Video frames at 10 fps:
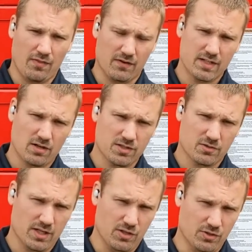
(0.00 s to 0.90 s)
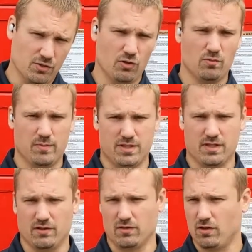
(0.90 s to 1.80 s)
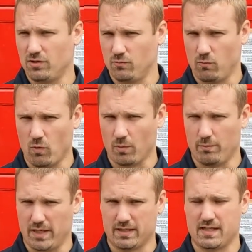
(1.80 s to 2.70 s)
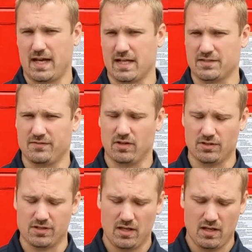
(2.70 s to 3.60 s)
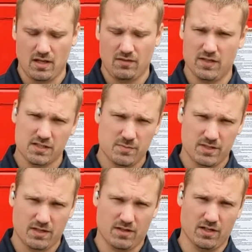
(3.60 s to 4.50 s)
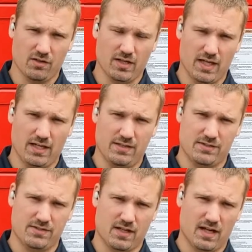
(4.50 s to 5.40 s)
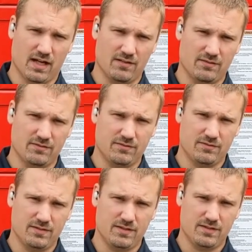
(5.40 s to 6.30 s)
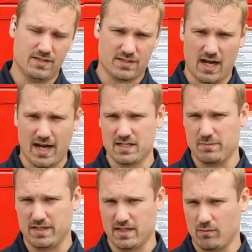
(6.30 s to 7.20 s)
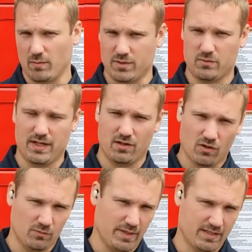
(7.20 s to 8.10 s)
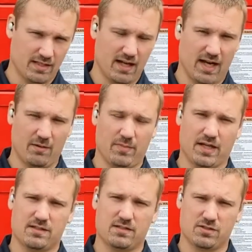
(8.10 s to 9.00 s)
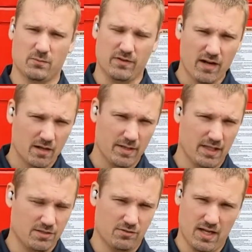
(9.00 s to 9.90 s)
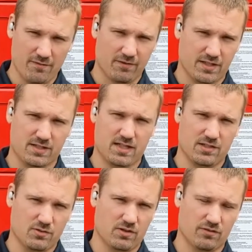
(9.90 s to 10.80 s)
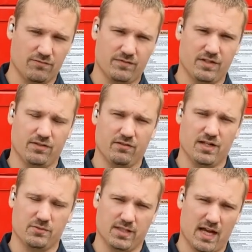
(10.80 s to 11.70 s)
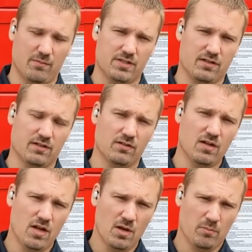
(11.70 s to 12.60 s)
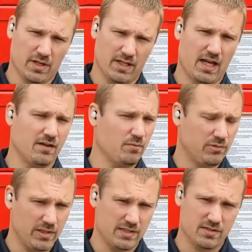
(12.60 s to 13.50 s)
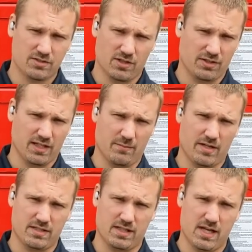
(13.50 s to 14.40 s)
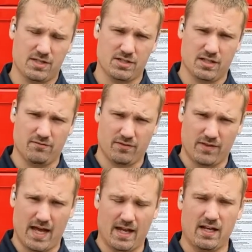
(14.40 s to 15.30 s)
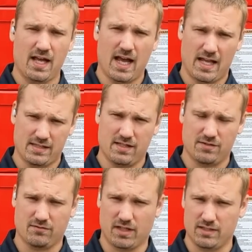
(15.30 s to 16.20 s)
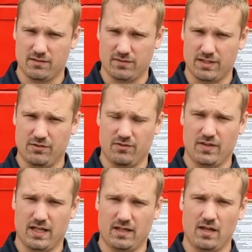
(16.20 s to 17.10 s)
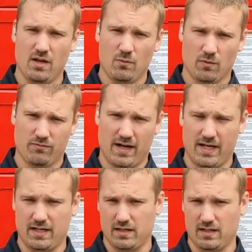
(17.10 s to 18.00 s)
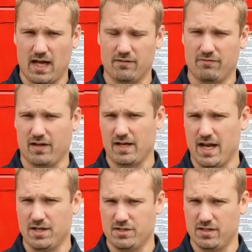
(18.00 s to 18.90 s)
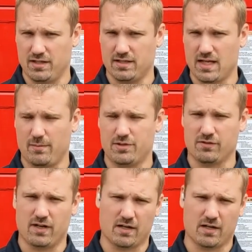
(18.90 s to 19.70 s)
There is also a new material called warm mix asphalt. This material is designed to be somewhere between cold mix and hot mix, so we recommend that you never exceed 250 degrees with that material. But again, please consult the MSDS sheet for that, as it is a relatively new thing. We're finding a lot of variation in the temperature